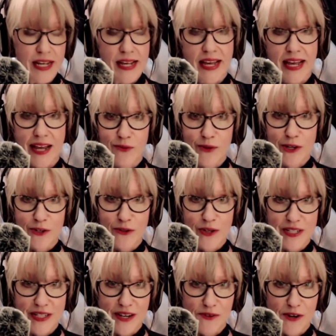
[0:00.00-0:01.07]
and we are going to
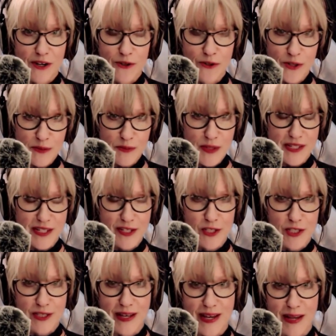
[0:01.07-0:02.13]
have our Christmas in
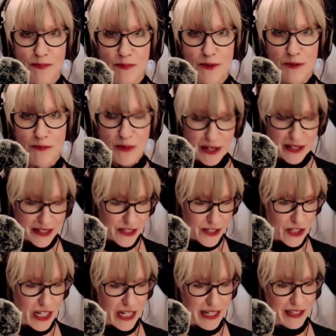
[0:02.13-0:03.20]
July bookmark
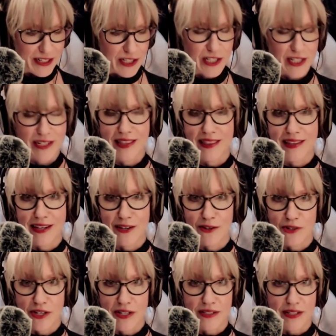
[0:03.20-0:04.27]
exchange. Thank you,
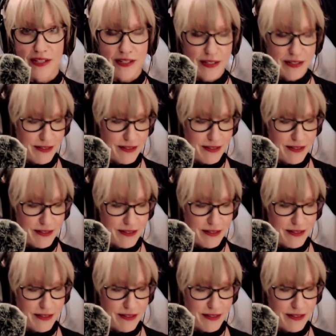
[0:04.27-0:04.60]
Tracy.